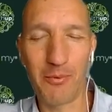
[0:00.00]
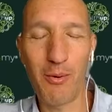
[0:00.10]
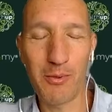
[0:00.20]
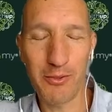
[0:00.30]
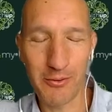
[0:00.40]

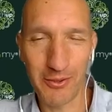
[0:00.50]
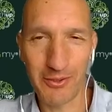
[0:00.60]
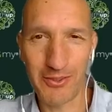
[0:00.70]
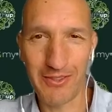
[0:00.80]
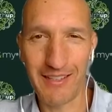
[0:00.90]

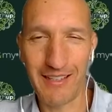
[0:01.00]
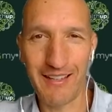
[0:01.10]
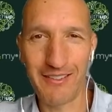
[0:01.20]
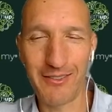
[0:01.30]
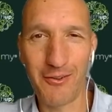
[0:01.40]
optometrists,
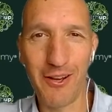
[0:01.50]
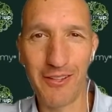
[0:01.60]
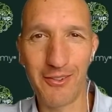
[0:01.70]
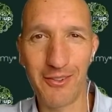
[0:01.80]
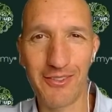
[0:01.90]
so
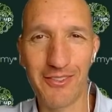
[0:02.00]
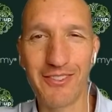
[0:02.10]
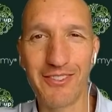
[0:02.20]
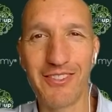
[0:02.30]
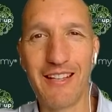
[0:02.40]
eye
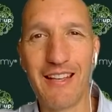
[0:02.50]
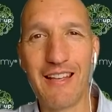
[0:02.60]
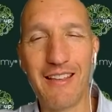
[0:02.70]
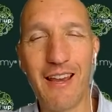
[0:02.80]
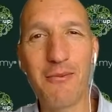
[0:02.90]
doctors,
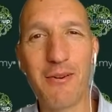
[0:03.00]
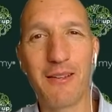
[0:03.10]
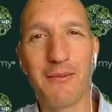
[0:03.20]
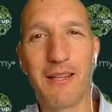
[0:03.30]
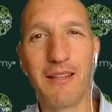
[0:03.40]
they
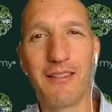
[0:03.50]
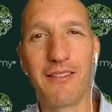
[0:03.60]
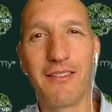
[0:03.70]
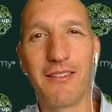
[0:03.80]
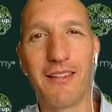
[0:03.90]

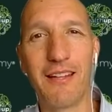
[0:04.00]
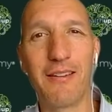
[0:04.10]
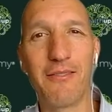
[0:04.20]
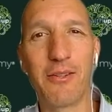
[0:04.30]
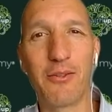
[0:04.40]
recommend that
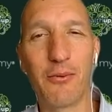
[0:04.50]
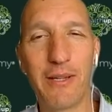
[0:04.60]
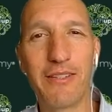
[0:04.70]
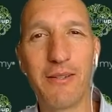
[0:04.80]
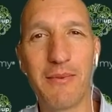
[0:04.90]
every
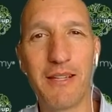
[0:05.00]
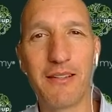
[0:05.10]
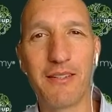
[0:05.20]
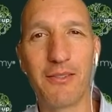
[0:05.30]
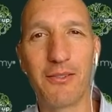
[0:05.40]
20
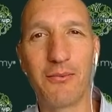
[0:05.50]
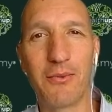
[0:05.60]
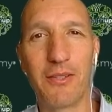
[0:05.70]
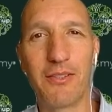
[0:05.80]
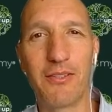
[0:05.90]
minutes
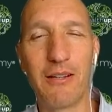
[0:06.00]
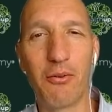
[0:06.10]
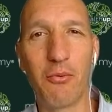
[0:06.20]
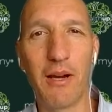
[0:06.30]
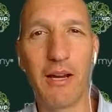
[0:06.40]
we
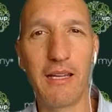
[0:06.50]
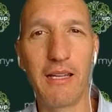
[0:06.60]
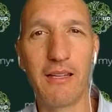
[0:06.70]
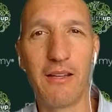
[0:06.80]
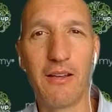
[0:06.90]
stare
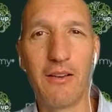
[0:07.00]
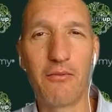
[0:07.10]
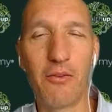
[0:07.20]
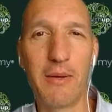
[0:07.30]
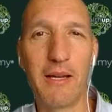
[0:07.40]
away
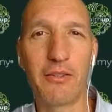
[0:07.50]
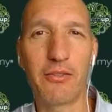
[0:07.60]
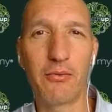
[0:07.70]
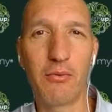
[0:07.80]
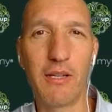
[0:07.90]
from
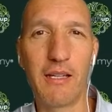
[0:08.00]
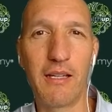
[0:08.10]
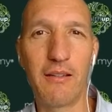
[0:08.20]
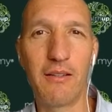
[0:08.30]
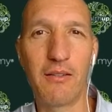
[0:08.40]
our
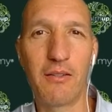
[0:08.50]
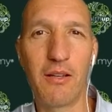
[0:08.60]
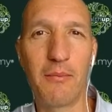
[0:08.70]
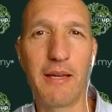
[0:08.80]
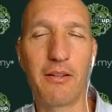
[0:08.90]
screen
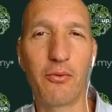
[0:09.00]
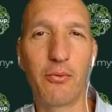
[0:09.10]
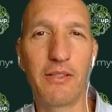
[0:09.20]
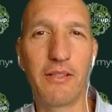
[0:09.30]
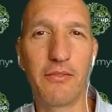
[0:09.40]
about
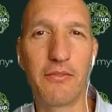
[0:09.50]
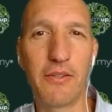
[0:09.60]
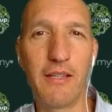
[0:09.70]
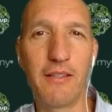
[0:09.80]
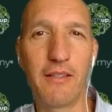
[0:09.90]
20
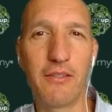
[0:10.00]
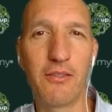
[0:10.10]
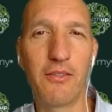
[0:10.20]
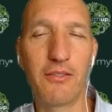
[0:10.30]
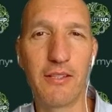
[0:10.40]
feet
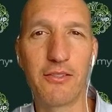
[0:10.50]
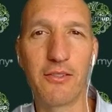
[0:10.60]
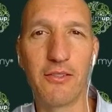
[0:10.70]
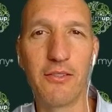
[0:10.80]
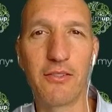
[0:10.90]
into the
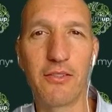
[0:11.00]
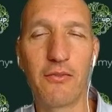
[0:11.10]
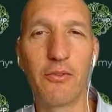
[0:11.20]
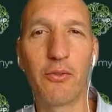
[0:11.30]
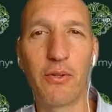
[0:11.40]
distance
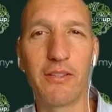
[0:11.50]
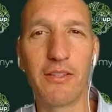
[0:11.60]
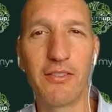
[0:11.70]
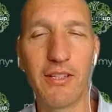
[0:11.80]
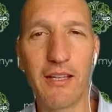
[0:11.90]
for
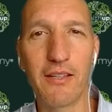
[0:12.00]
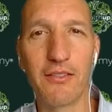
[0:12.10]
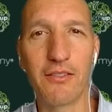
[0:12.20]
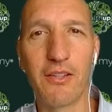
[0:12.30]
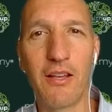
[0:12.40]
20
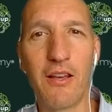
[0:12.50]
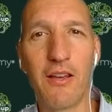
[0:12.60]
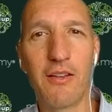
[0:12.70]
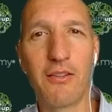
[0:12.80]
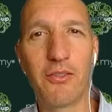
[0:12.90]
seconds.
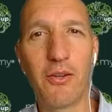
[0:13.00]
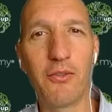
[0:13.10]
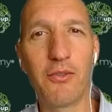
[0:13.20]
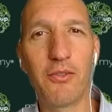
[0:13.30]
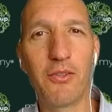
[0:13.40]

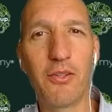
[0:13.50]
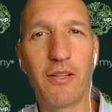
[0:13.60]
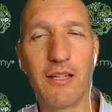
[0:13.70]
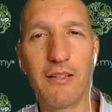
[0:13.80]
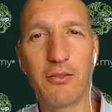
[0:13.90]
So
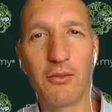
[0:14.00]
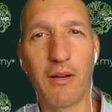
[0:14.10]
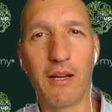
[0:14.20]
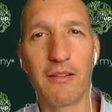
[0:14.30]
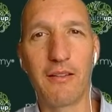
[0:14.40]
you can
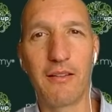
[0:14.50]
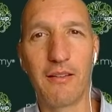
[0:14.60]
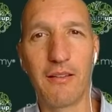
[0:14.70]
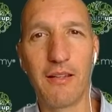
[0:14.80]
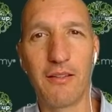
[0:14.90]
integrate
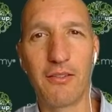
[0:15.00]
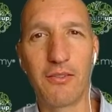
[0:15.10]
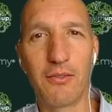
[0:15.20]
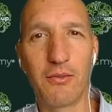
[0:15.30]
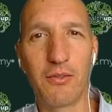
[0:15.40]
this
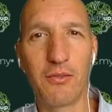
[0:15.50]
